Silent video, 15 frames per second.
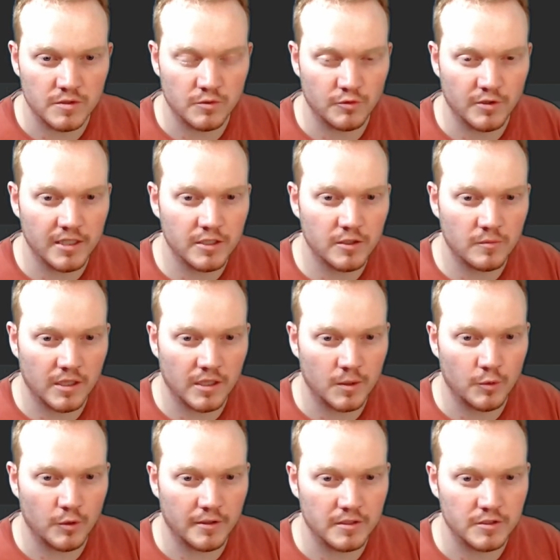the random
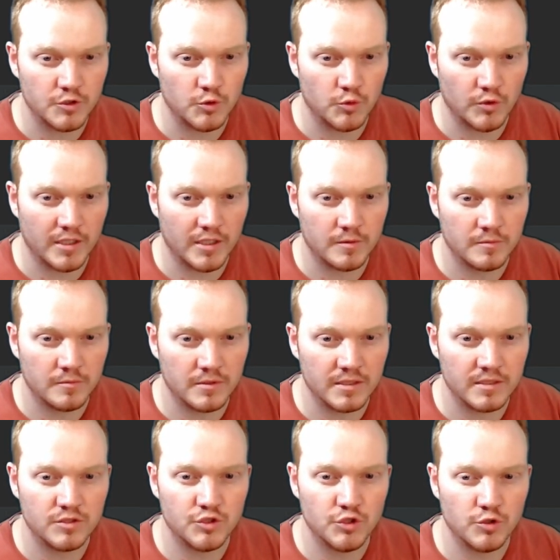library to
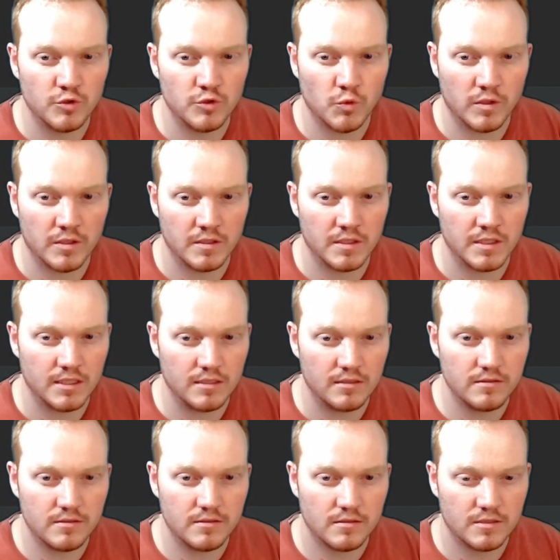randomly choose one of
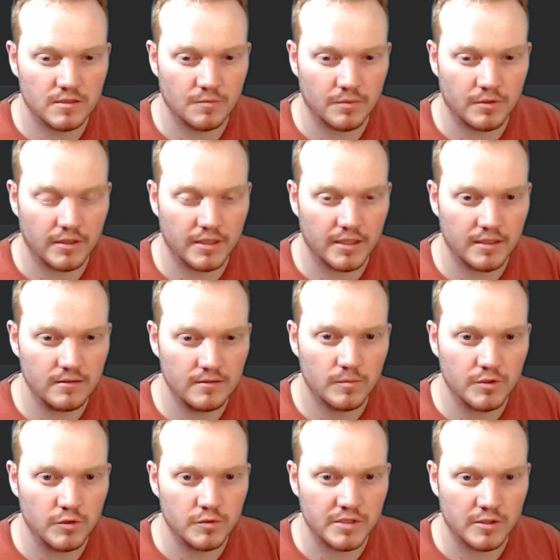these to play
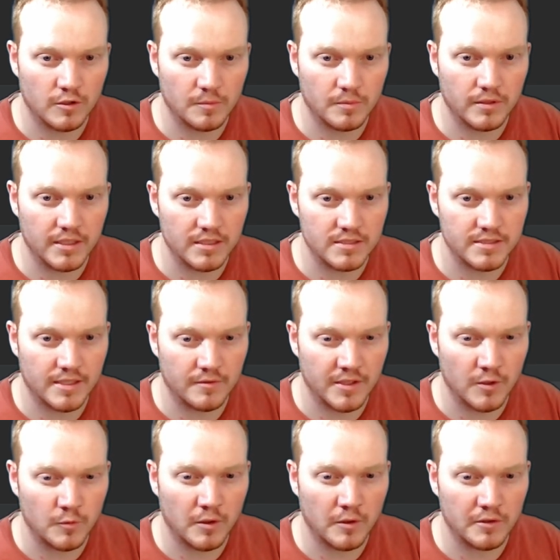using our play sound
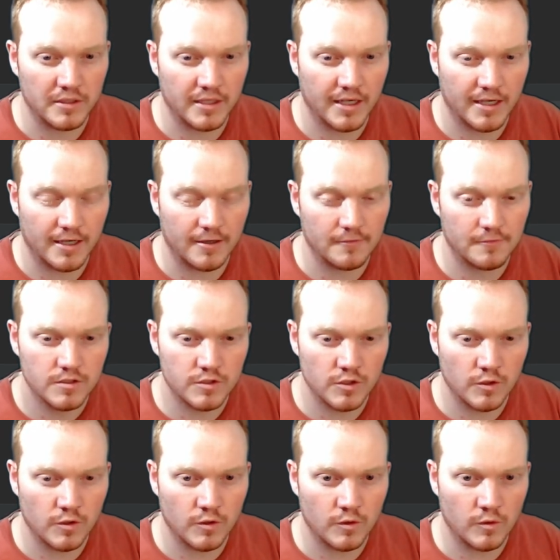that we already have.
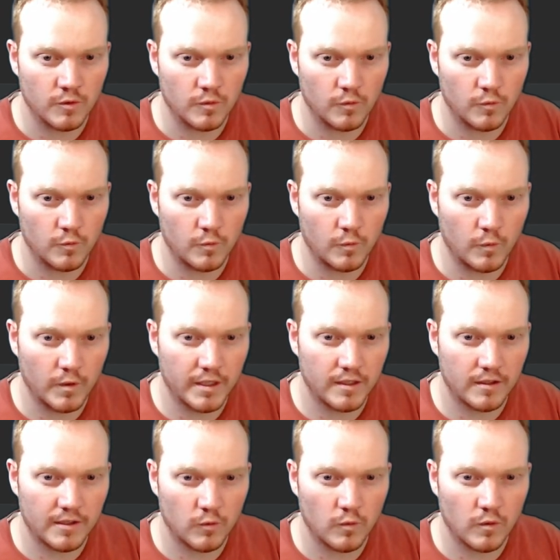So
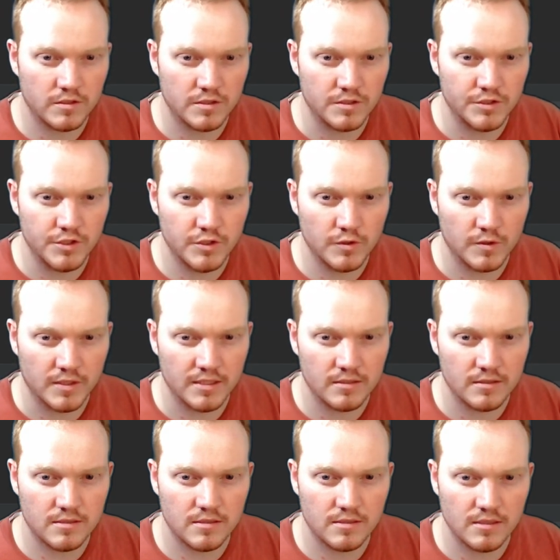where I want to do
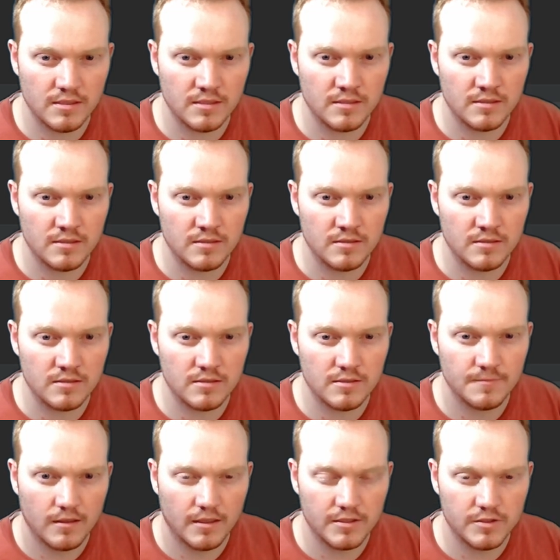it
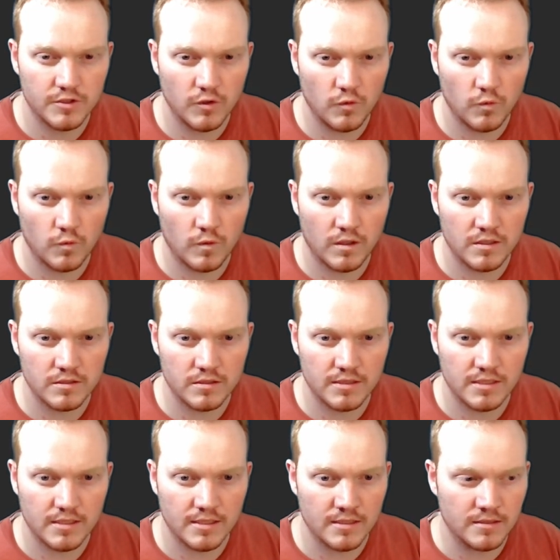is I don't
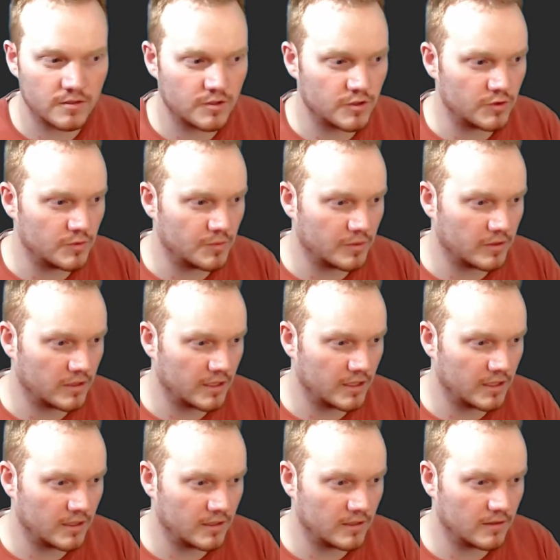want it to
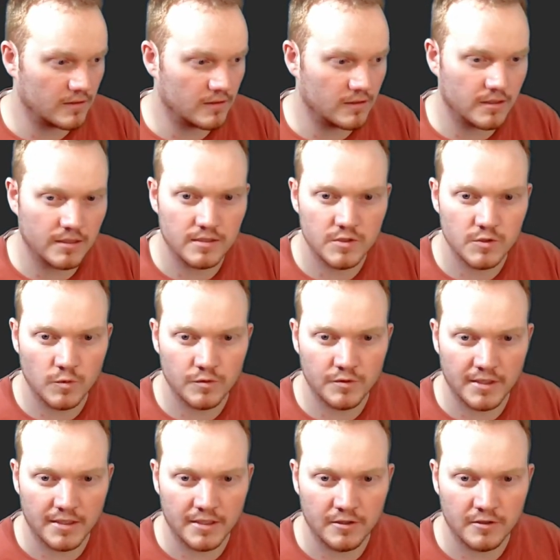play this one
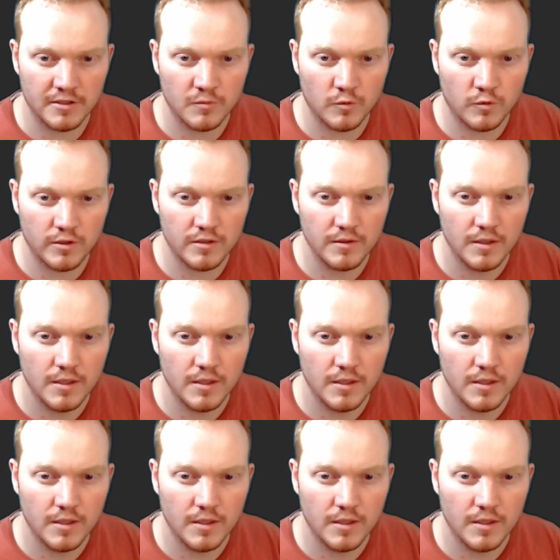right here anymore.